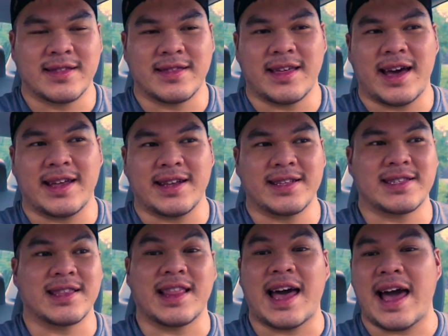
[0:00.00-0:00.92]
that
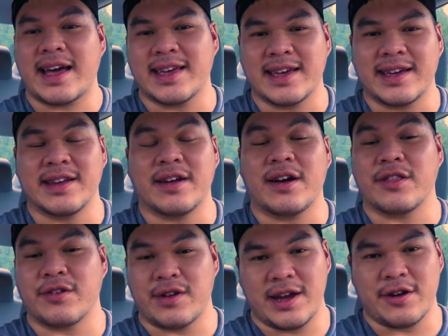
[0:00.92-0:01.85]
it's lacking in
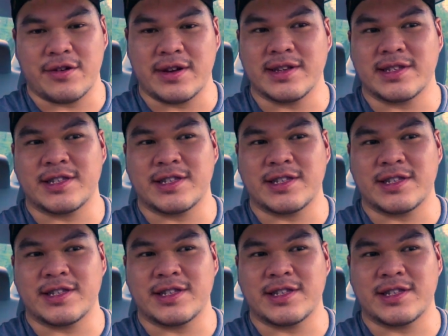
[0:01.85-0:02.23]
other areas.